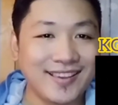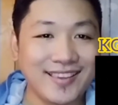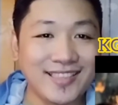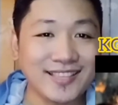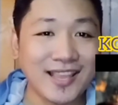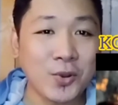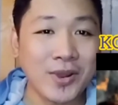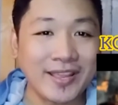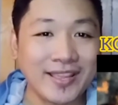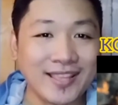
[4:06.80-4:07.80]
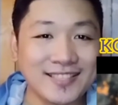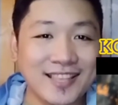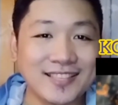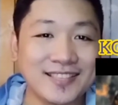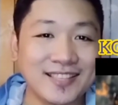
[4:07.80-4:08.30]
In this alone, I can
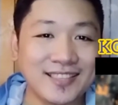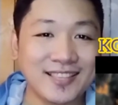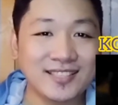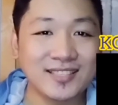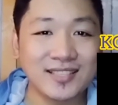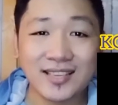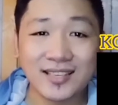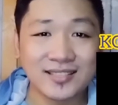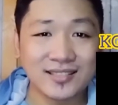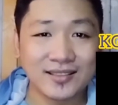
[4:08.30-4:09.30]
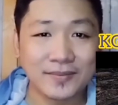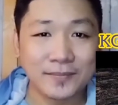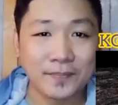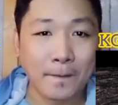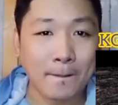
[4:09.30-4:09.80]
sense that this is
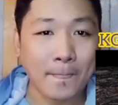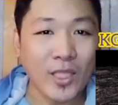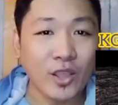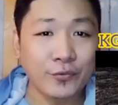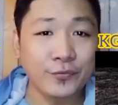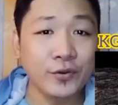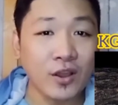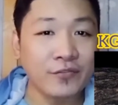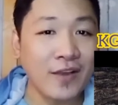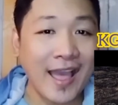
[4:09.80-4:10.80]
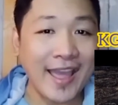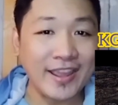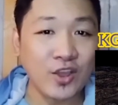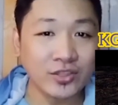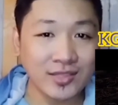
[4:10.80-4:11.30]
full of
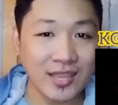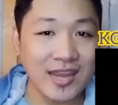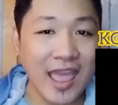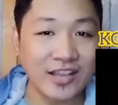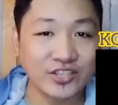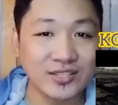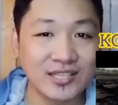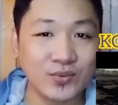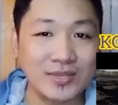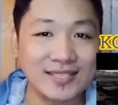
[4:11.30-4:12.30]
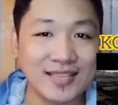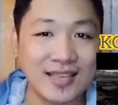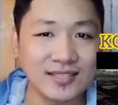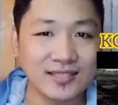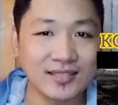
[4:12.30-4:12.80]
high-octane action
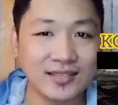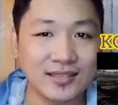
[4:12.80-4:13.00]
sequences.